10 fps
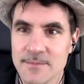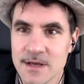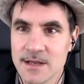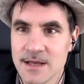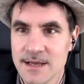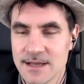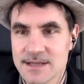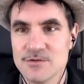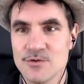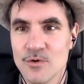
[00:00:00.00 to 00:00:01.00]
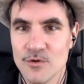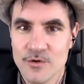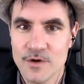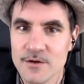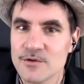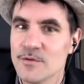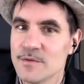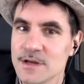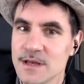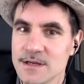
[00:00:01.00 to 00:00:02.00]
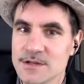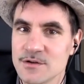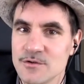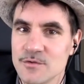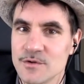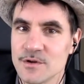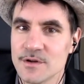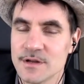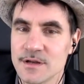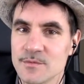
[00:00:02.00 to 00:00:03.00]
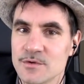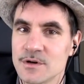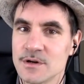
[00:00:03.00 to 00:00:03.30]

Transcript: And there's no learning or communication going on anymore.